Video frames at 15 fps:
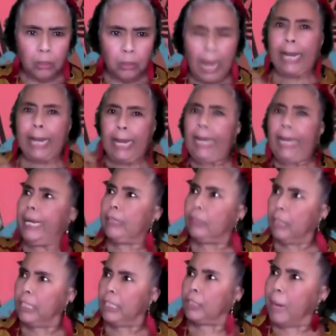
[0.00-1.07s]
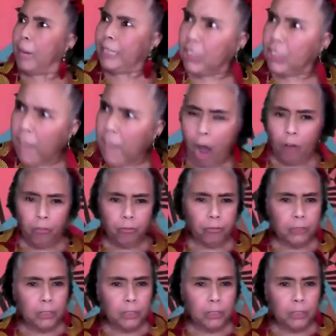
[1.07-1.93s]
I can handle this myself.